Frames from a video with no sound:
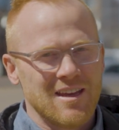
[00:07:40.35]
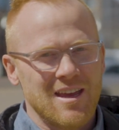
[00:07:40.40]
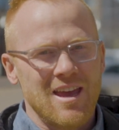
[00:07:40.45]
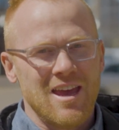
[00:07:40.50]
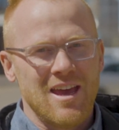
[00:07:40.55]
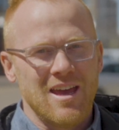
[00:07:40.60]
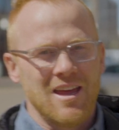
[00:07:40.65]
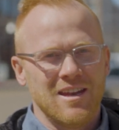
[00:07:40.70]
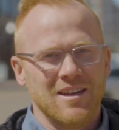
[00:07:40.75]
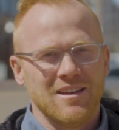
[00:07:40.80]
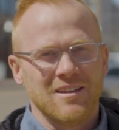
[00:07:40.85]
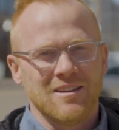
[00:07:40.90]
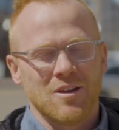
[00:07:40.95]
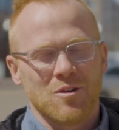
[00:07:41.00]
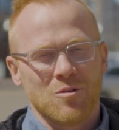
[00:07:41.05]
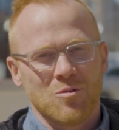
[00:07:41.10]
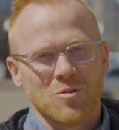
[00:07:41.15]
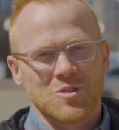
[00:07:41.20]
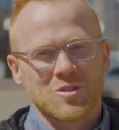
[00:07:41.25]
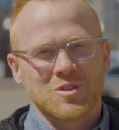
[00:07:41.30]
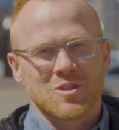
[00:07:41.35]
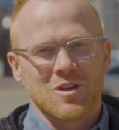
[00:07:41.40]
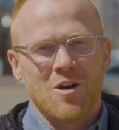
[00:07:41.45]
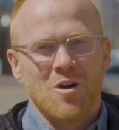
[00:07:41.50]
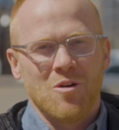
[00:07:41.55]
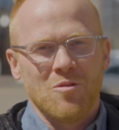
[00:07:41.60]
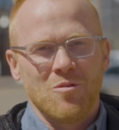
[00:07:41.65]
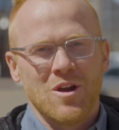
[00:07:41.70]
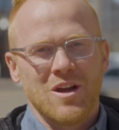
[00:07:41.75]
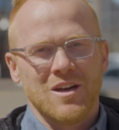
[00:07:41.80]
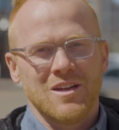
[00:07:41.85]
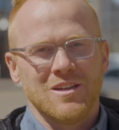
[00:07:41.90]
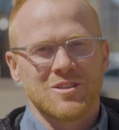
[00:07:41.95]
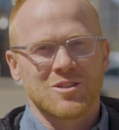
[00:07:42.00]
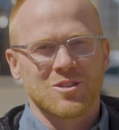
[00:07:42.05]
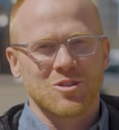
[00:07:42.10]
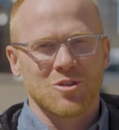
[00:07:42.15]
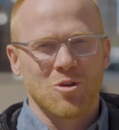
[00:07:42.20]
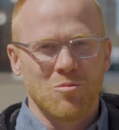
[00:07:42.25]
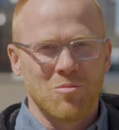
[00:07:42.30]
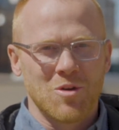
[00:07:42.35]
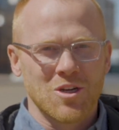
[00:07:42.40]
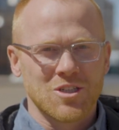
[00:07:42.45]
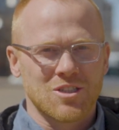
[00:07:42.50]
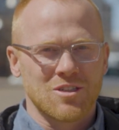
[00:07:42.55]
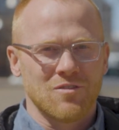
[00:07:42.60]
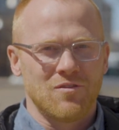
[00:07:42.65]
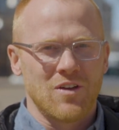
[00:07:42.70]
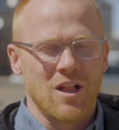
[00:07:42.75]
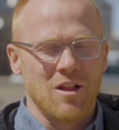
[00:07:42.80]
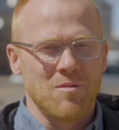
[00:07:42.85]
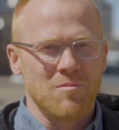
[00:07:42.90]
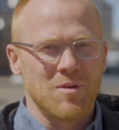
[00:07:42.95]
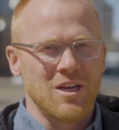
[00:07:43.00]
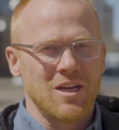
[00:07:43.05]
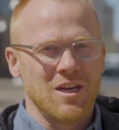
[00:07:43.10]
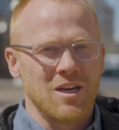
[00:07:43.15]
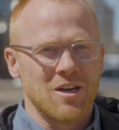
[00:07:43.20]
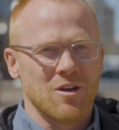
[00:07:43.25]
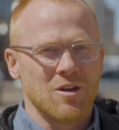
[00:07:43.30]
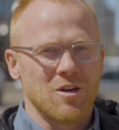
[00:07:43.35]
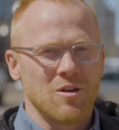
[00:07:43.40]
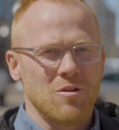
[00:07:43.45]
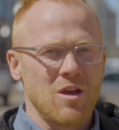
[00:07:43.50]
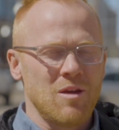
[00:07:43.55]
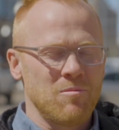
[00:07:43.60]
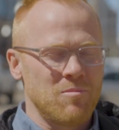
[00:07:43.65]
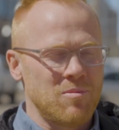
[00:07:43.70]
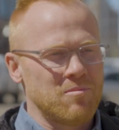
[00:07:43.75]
And there was already so much development here.